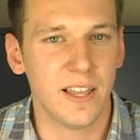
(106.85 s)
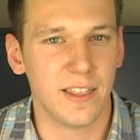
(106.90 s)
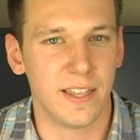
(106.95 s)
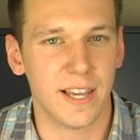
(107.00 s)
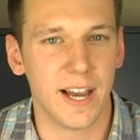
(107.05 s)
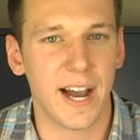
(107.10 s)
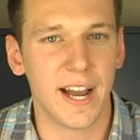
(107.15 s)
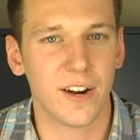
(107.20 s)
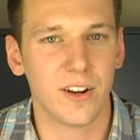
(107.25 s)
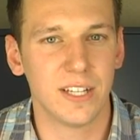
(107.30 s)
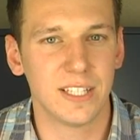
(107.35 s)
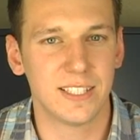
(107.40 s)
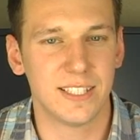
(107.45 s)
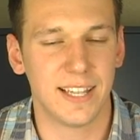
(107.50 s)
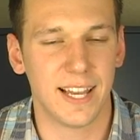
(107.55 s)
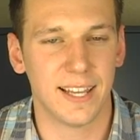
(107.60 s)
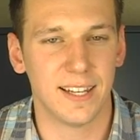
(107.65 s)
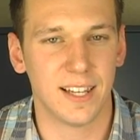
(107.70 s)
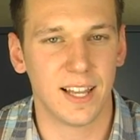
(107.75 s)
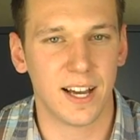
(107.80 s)
the IRS
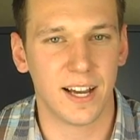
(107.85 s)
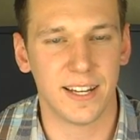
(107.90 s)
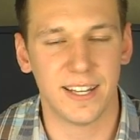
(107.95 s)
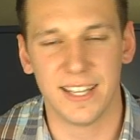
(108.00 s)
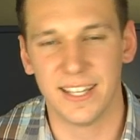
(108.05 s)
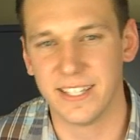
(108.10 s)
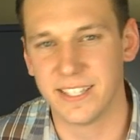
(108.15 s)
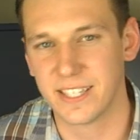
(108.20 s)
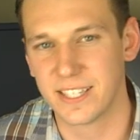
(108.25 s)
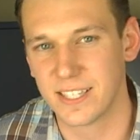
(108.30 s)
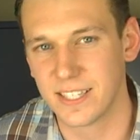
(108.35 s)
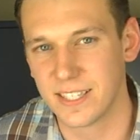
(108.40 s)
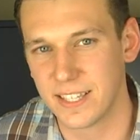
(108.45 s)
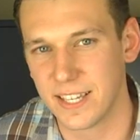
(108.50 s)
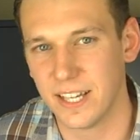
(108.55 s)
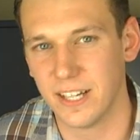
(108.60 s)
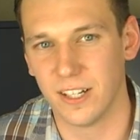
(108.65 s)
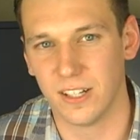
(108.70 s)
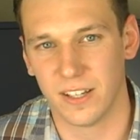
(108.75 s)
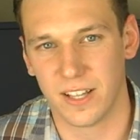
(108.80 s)
deadline is
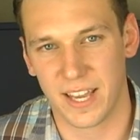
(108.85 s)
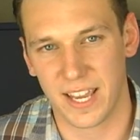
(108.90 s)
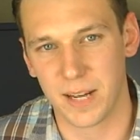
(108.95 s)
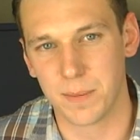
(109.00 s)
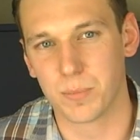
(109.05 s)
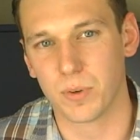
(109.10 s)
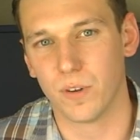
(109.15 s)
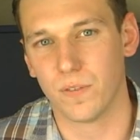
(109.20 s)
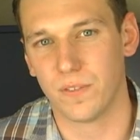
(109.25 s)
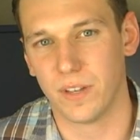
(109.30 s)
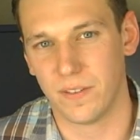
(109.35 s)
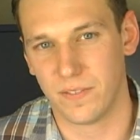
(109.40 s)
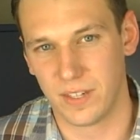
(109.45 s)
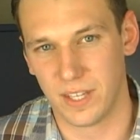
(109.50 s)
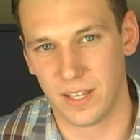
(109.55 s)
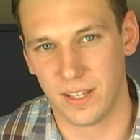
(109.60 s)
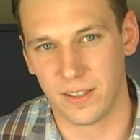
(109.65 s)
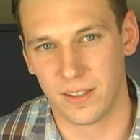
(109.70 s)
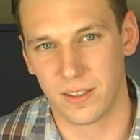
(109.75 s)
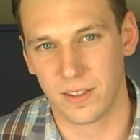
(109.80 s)
still April
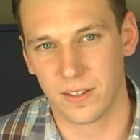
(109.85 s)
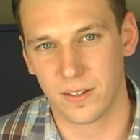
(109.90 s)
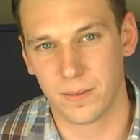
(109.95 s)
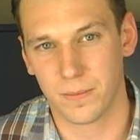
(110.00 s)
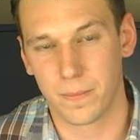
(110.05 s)
15th.